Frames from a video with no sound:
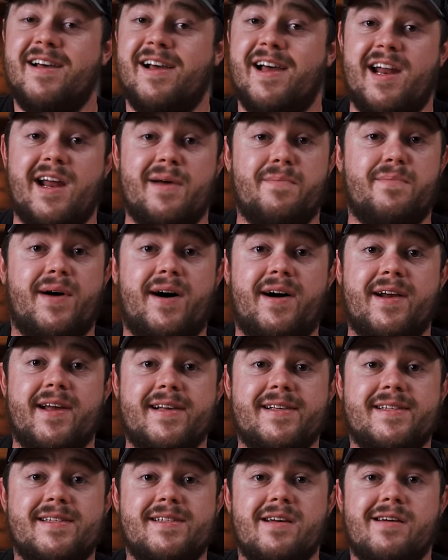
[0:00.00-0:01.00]
and I bought
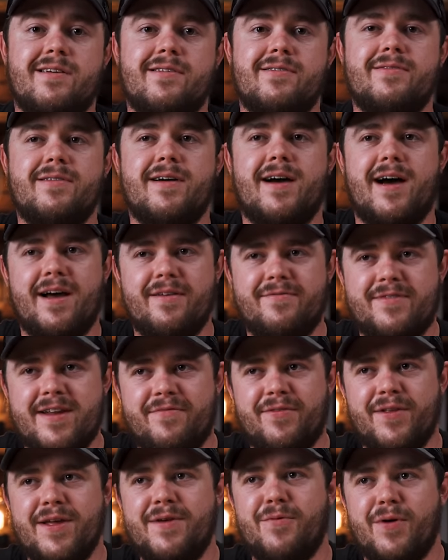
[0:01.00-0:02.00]
it. So I've
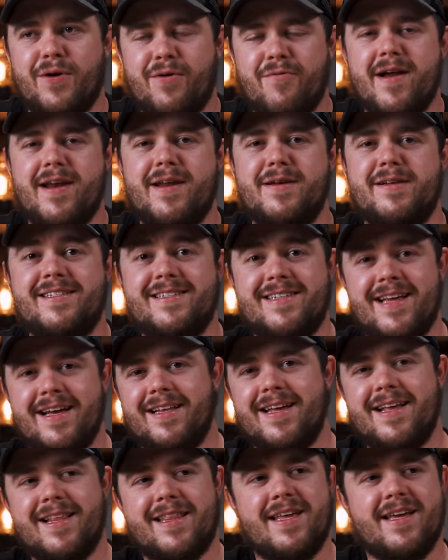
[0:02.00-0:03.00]
definitely regretted
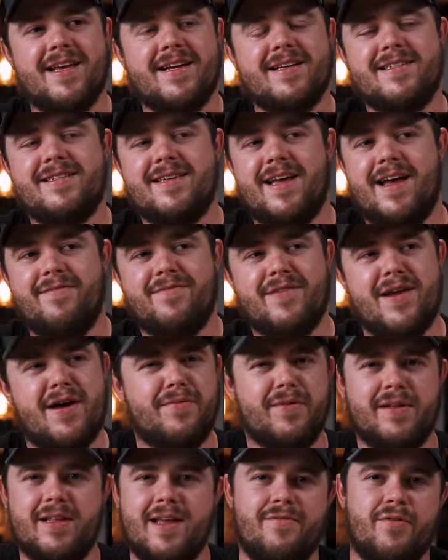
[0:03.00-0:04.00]
selling things. I've
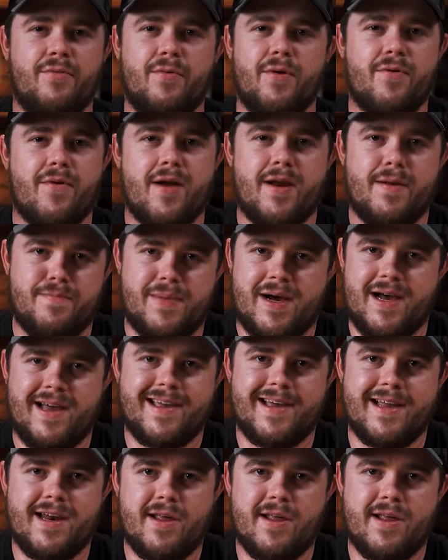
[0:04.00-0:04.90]
not really ever regretted buying